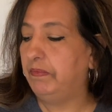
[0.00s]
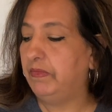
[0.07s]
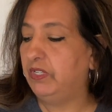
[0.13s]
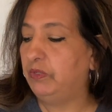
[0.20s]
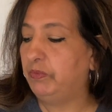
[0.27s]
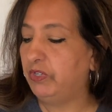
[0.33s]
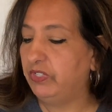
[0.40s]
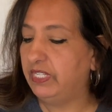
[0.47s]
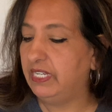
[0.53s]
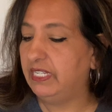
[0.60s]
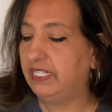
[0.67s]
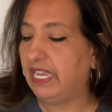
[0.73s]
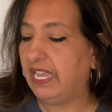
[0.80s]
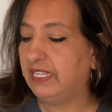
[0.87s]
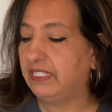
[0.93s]
This person
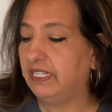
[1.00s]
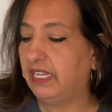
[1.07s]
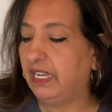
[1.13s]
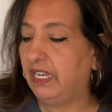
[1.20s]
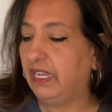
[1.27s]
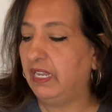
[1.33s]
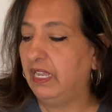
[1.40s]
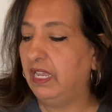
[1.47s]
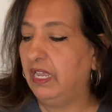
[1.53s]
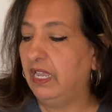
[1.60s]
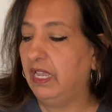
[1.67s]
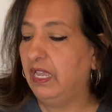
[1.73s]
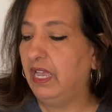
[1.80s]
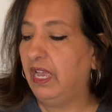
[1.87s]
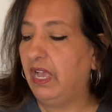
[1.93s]
is asking,
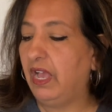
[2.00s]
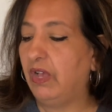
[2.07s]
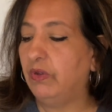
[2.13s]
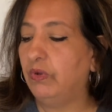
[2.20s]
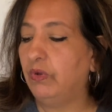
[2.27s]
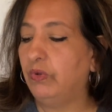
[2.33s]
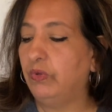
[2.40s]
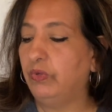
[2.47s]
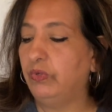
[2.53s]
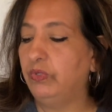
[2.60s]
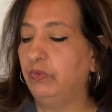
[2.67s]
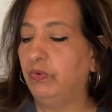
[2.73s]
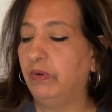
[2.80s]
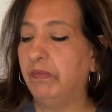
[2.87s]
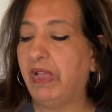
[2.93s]
how
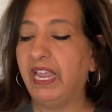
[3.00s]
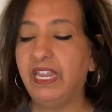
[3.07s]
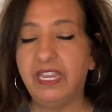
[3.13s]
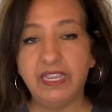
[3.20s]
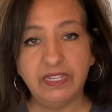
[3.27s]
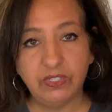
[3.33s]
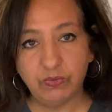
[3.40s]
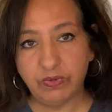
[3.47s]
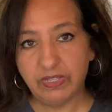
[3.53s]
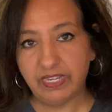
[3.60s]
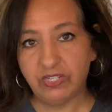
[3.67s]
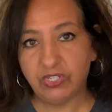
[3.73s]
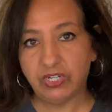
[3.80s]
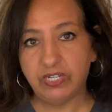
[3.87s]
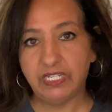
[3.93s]
old were my kids when
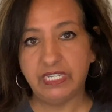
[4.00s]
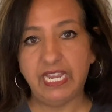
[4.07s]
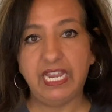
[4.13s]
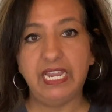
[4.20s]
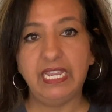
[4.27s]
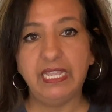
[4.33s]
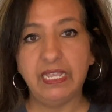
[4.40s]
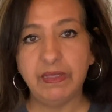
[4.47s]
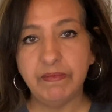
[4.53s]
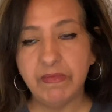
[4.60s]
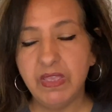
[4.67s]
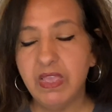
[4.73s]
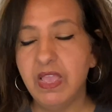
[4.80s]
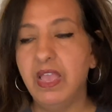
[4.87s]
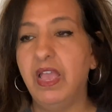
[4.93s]
they started taking them?
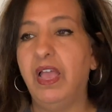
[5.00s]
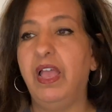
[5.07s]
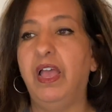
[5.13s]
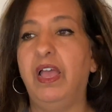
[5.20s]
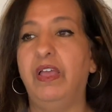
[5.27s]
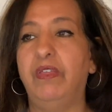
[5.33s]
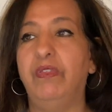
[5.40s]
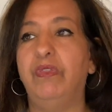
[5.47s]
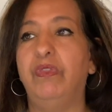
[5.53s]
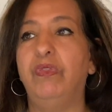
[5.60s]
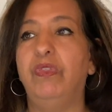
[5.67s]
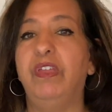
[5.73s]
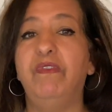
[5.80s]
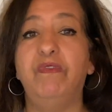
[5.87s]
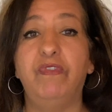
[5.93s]

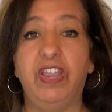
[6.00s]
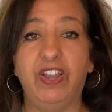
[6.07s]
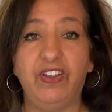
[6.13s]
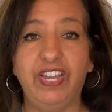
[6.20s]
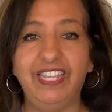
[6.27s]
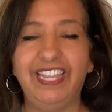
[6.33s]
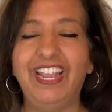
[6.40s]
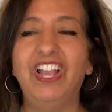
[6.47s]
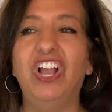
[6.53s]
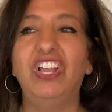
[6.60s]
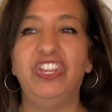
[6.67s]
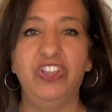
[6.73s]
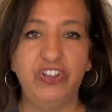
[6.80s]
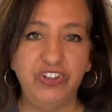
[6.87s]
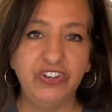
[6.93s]
It varied. They got
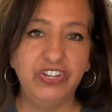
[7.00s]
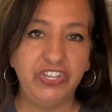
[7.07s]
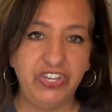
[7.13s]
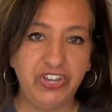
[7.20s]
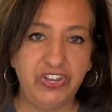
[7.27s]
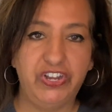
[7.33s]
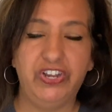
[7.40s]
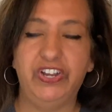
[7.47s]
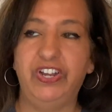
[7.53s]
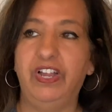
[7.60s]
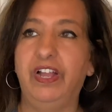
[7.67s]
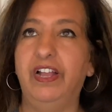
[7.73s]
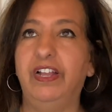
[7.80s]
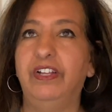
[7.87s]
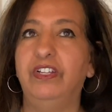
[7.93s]
younger and younger.
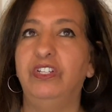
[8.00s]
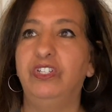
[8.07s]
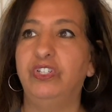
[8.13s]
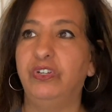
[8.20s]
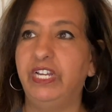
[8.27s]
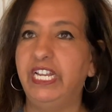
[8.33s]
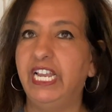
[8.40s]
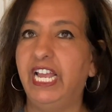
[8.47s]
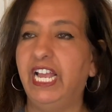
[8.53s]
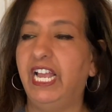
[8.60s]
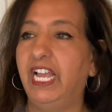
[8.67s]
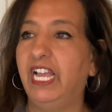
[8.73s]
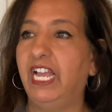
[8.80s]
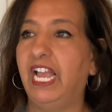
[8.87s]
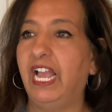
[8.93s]
Katrina
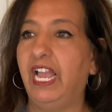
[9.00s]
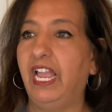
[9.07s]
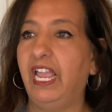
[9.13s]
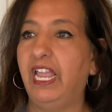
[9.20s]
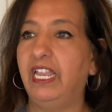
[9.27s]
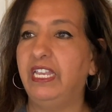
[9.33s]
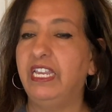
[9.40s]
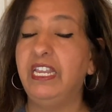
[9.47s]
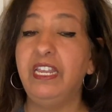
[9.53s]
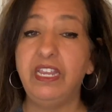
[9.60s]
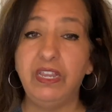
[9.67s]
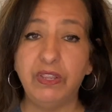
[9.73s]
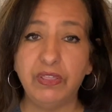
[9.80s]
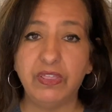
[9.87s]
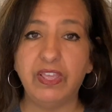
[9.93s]
and
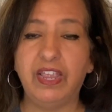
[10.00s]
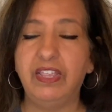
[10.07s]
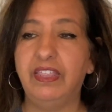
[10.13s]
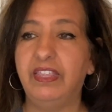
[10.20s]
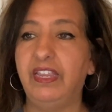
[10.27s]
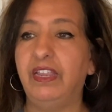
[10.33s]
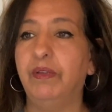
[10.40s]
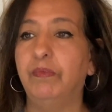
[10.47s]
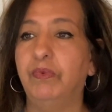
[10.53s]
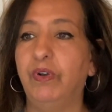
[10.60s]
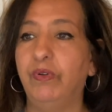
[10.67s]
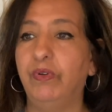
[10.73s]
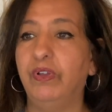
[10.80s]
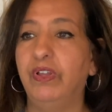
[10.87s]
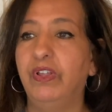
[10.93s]
Heath, I think,
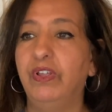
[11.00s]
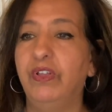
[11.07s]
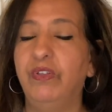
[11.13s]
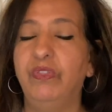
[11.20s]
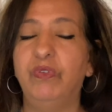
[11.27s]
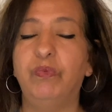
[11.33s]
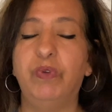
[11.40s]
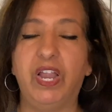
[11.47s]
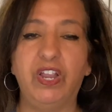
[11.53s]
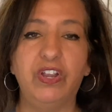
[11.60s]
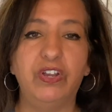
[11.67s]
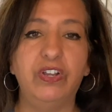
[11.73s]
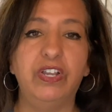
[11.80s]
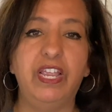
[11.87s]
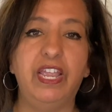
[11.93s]
broke the
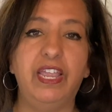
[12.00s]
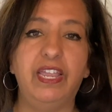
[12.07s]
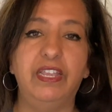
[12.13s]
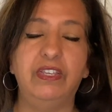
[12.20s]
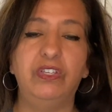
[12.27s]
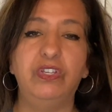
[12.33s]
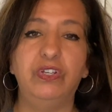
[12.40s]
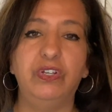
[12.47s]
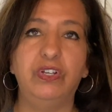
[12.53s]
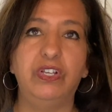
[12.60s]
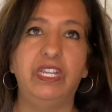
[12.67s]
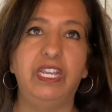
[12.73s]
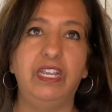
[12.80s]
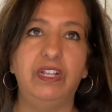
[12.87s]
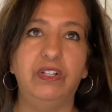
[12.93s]
record and took
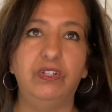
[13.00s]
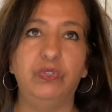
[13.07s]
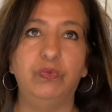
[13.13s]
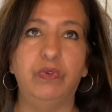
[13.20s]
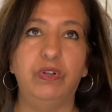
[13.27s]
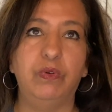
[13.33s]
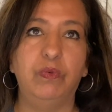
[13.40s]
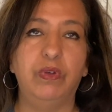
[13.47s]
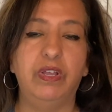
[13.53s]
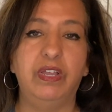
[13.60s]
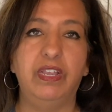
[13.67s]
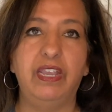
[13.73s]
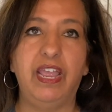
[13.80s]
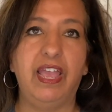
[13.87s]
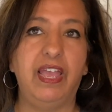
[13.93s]
English
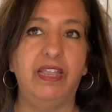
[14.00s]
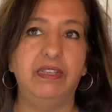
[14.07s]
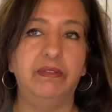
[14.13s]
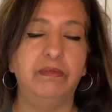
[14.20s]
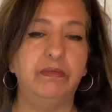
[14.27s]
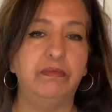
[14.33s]
101 at